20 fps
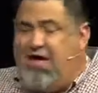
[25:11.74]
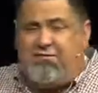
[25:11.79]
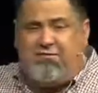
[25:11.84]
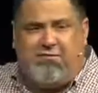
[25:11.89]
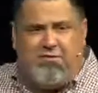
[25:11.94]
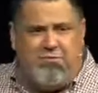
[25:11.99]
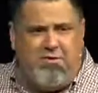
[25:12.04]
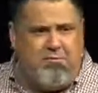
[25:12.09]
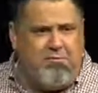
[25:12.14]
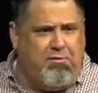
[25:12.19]
out.
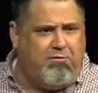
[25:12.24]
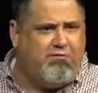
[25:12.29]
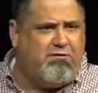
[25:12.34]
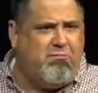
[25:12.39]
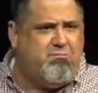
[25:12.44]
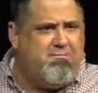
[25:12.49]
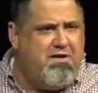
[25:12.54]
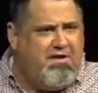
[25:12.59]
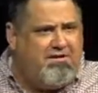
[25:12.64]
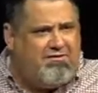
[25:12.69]
Some of the most
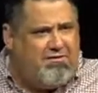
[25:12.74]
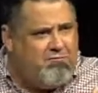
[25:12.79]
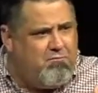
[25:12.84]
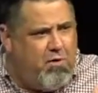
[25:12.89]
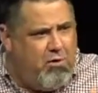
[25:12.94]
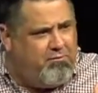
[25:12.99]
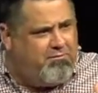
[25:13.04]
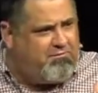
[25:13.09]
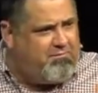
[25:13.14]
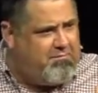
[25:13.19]
amazing
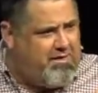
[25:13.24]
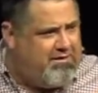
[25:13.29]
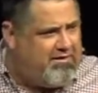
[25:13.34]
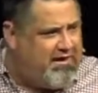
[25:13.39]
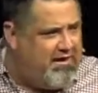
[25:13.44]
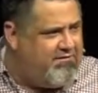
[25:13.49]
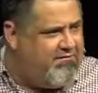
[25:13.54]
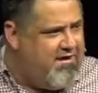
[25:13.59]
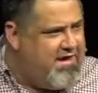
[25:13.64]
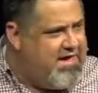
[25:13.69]
moments of my
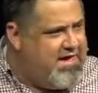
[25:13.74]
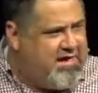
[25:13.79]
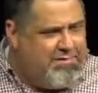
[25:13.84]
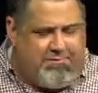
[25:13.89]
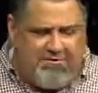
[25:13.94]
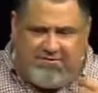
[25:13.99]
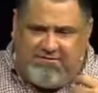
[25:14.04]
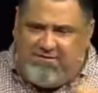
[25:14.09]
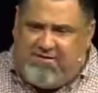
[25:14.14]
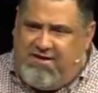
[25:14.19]
life
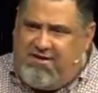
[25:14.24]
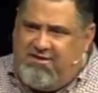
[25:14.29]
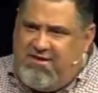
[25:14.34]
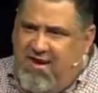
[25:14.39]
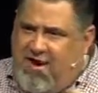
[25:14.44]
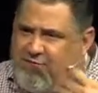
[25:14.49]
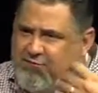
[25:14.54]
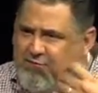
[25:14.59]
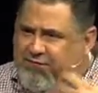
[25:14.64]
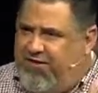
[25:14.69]
have been sitting
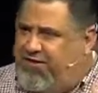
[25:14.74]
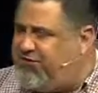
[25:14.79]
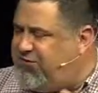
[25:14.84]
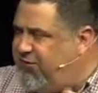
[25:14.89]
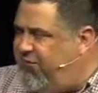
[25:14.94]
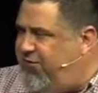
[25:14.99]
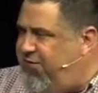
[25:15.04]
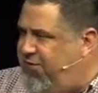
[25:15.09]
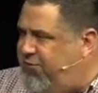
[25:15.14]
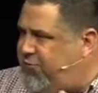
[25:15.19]
down face
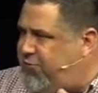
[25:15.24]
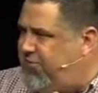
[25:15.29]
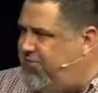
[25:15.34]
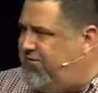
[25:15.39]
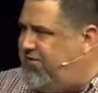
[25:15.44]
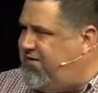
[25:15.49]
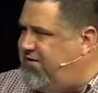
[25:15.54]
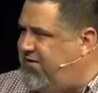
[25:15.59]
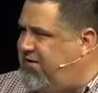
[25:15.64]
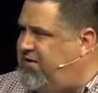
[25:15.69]
to face with a
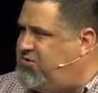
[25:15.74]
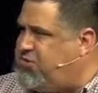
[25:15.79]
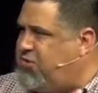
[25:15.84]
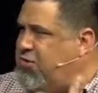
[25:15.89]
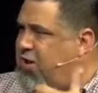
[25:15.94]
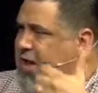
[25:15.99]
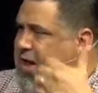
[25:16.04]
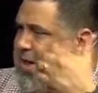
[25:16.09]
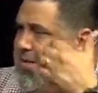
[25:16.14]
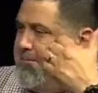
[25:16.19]

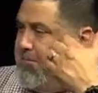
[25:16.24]
teenager